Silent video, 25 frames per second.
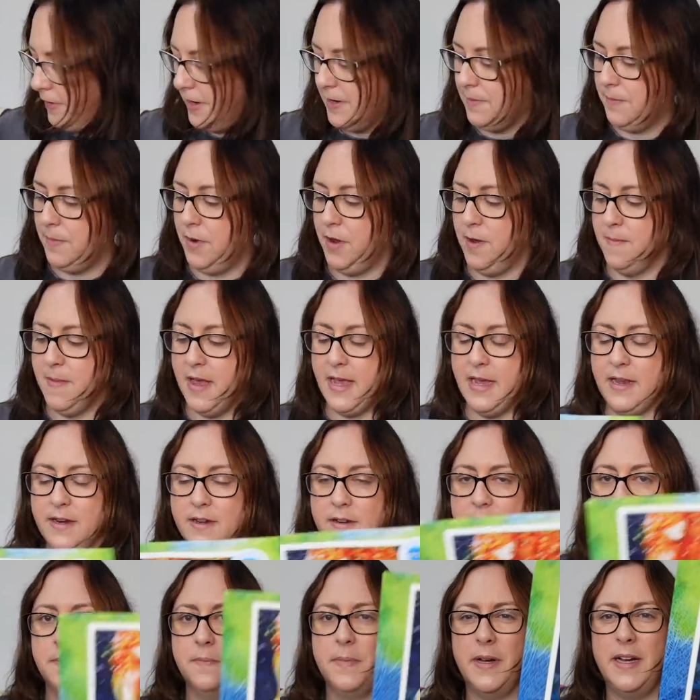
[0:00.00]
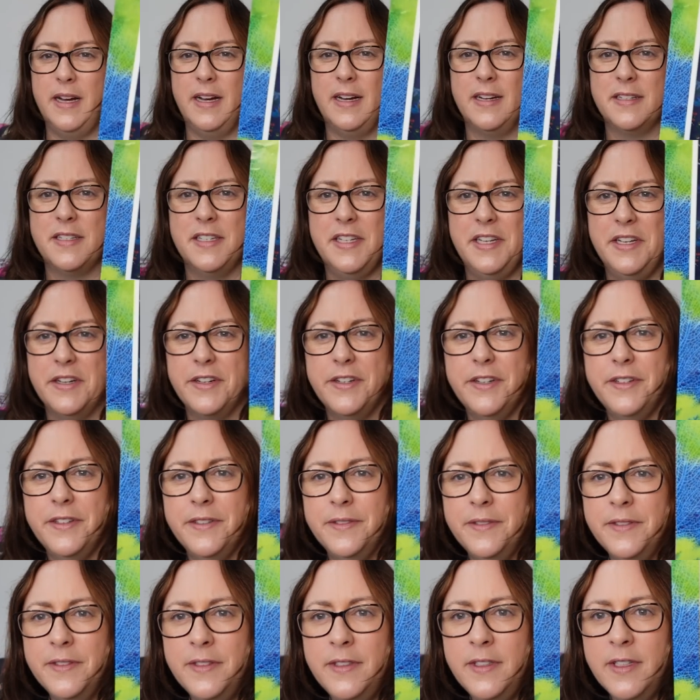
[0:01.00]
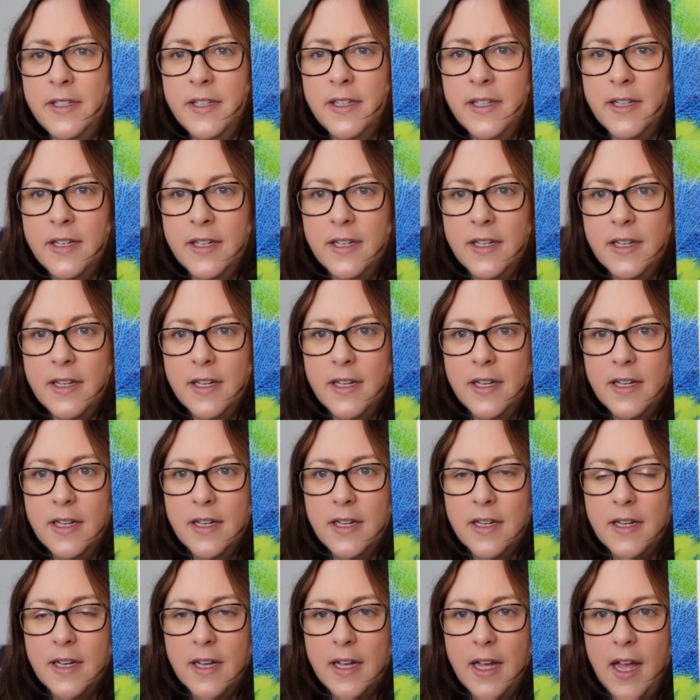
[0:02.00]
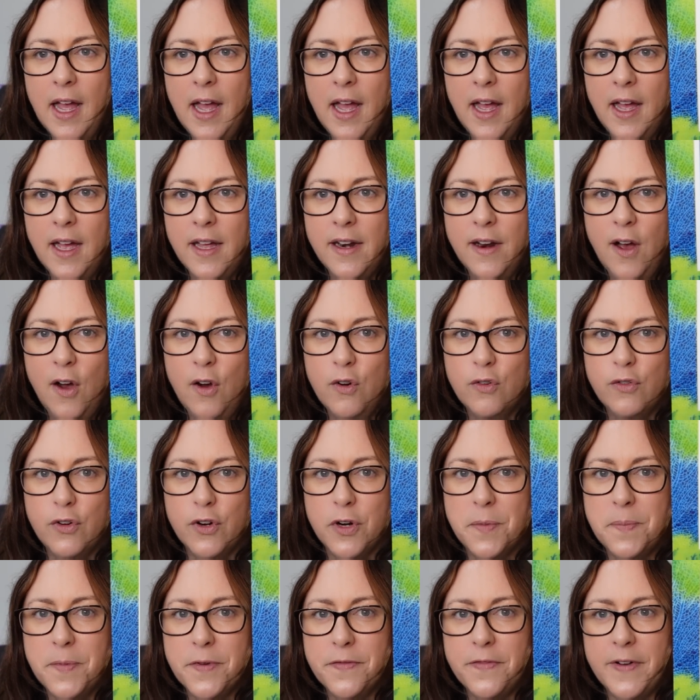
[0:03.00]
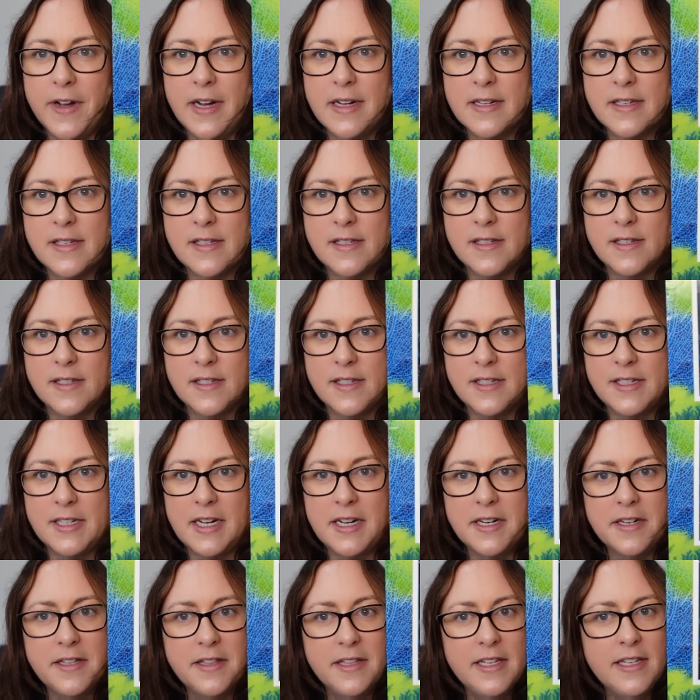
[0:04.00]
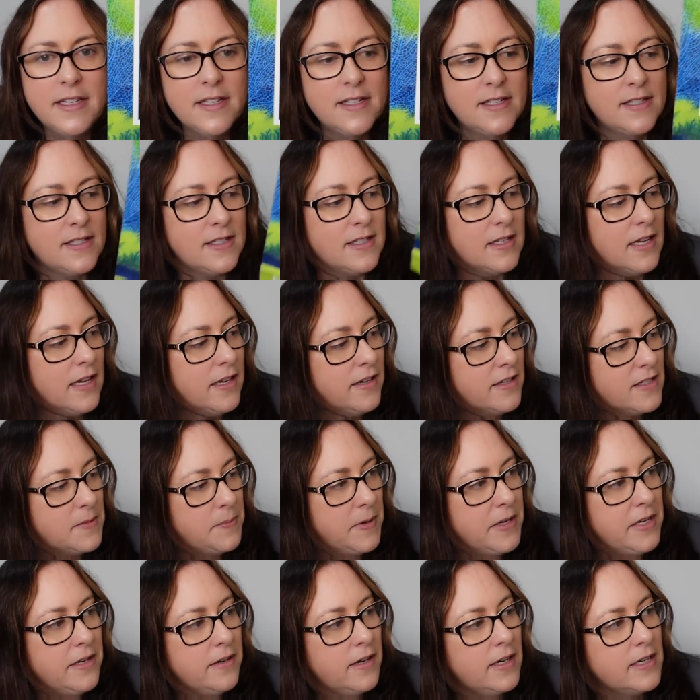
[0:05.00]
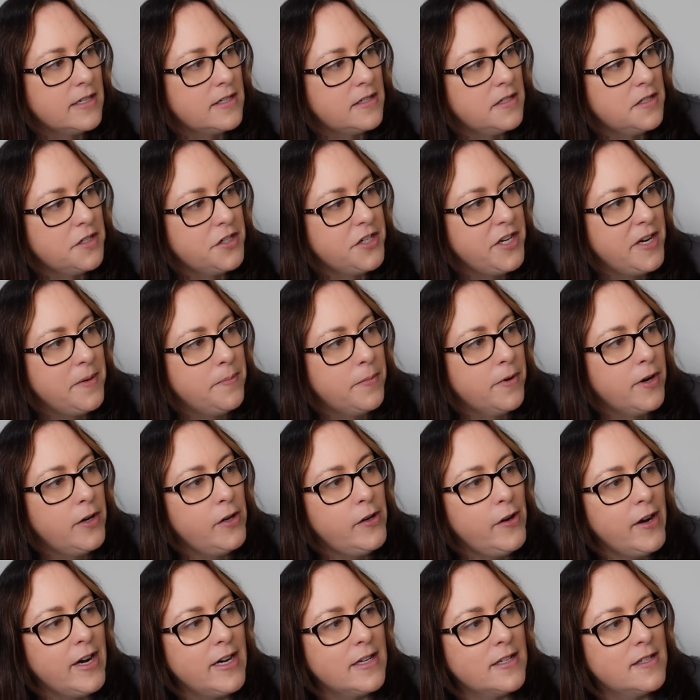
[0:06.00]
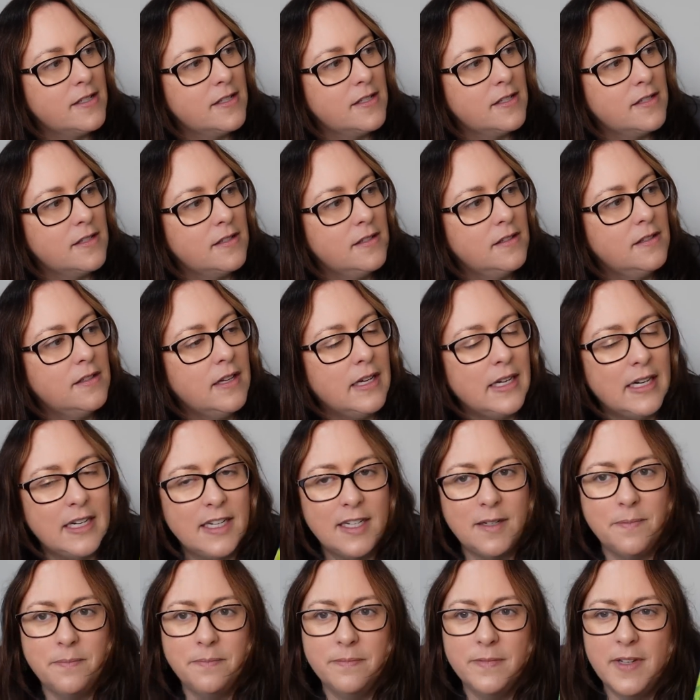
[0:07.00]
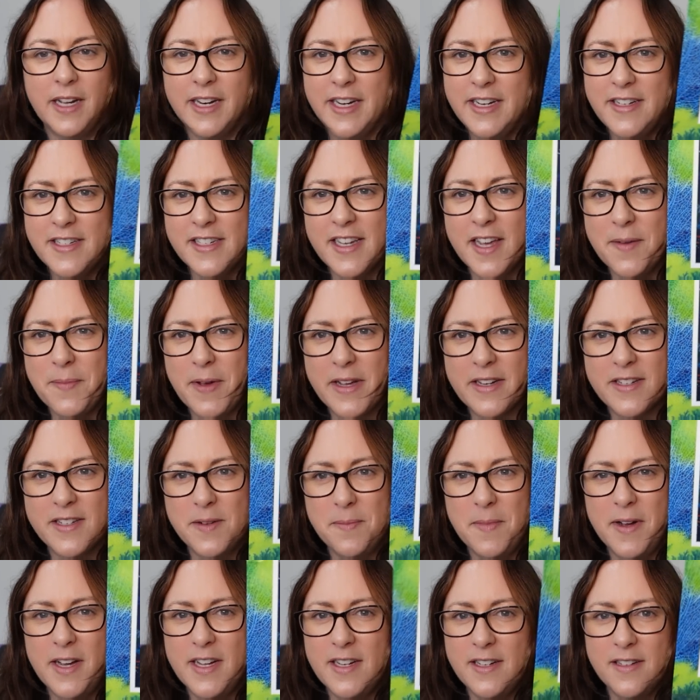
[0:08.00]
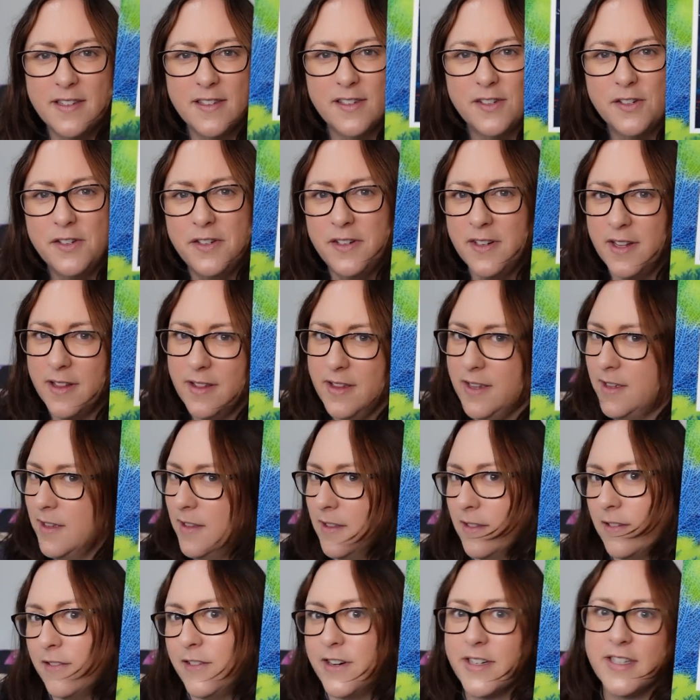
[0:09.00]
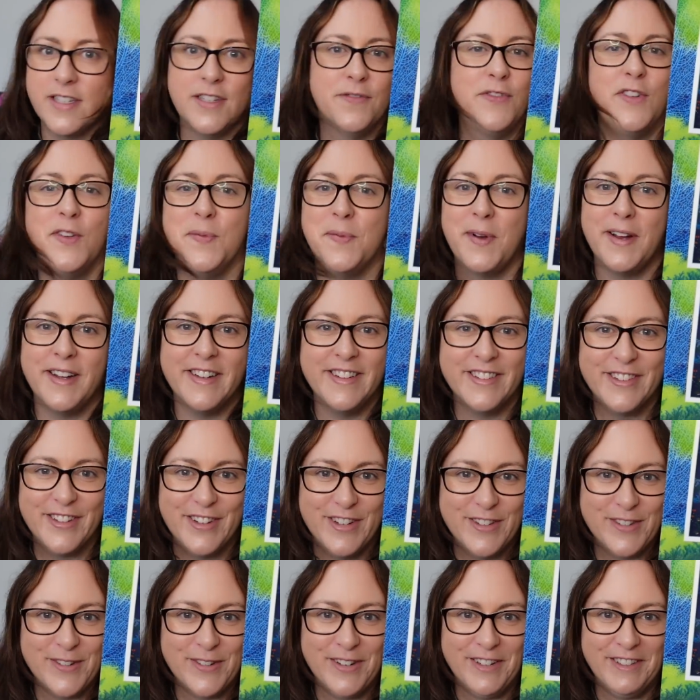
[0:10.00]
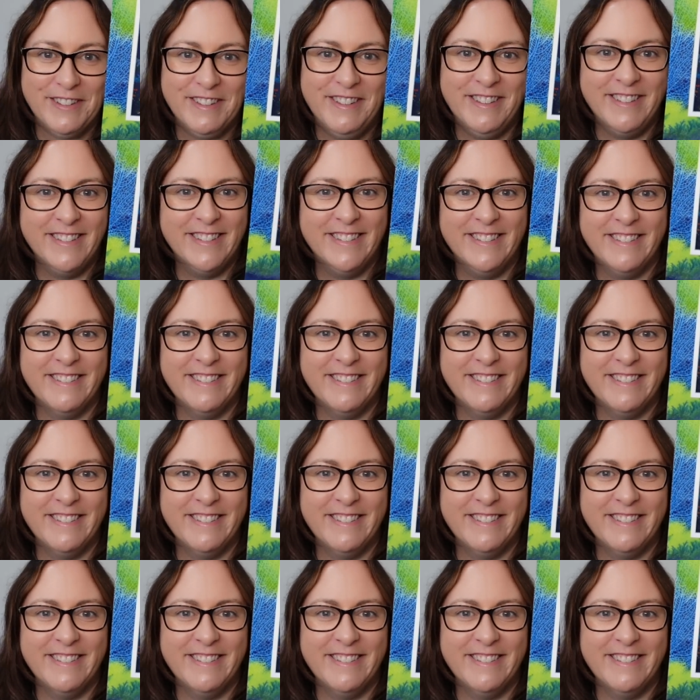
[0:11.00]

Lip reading: Red Mermaid by RTO, and a whole group of us started this, and it's been nice to share progress. I need to get back to mine soon, I think the rest of you might as well.